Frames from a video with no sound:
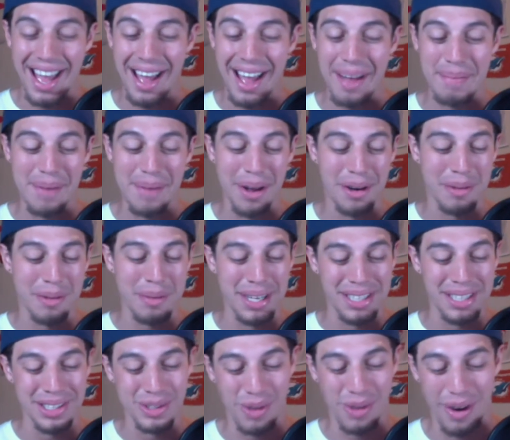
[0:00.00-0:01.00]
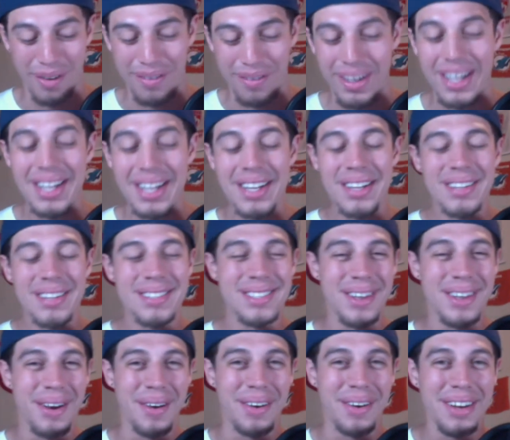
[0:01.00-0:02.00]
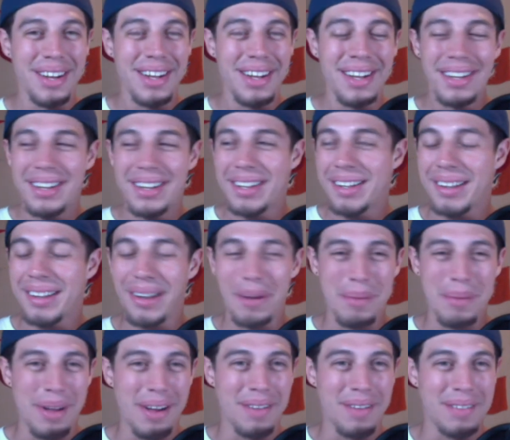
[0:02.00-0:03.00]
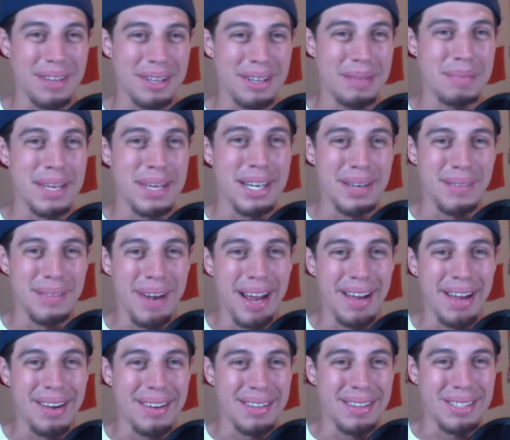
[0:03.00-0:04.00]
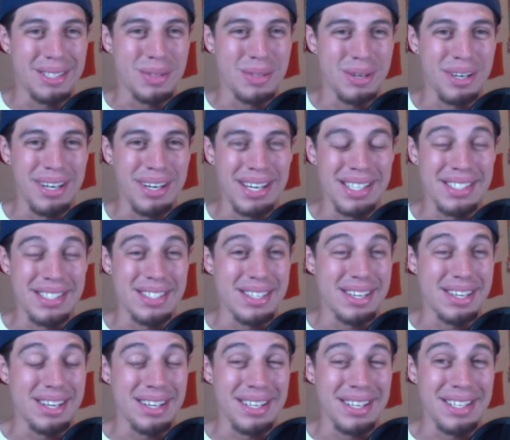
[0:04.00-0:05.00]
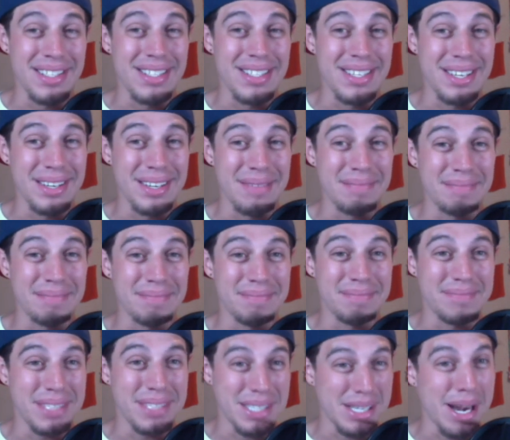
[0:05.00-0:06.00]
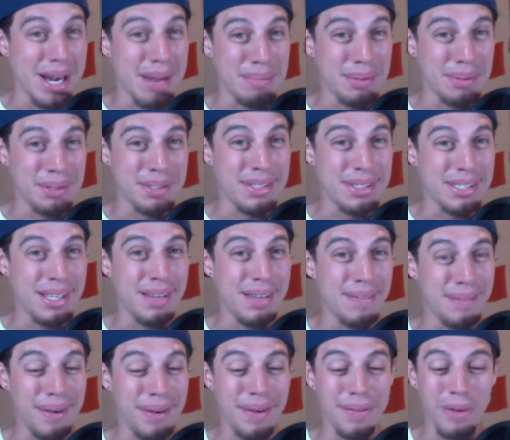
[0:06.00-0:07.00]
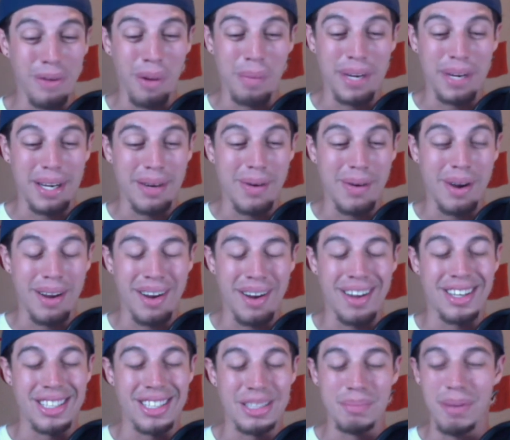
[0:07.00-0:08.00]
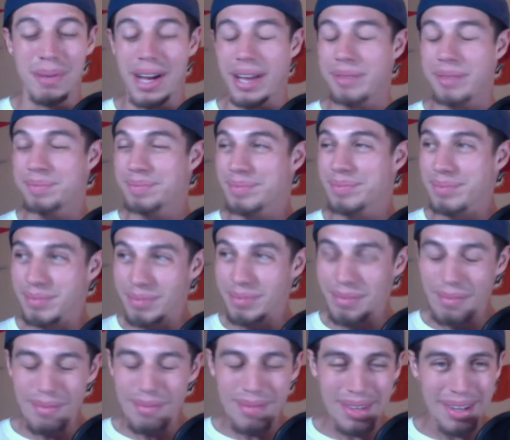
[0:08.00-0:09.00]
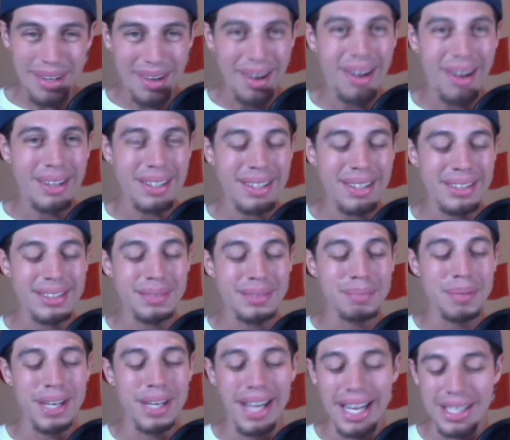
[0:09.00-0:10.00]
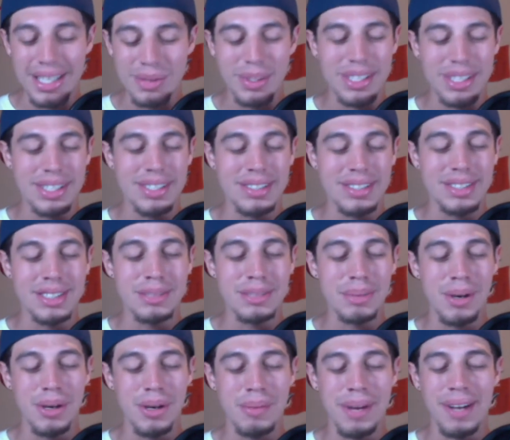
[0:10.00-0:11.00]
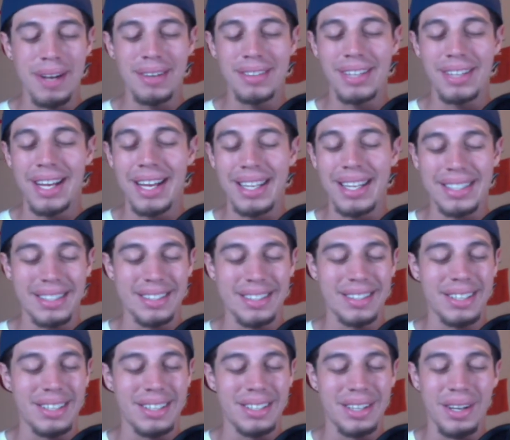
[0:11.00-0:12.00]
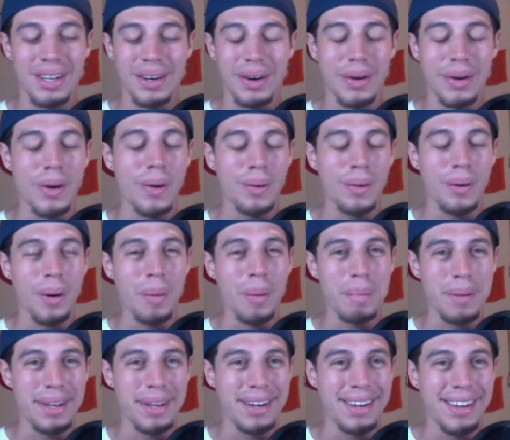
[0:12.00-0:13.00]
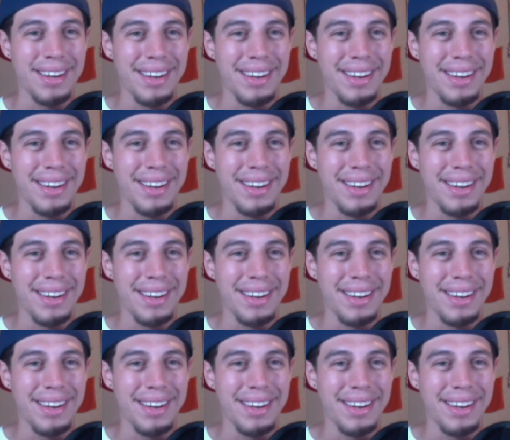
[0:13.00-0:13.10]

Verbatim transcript: at Mandoman12. So a little bit of a mini rant on Twitter as uh, it's in shambles, if if we're being quite honest. But on, but as we spoke about at the in, in our cold open,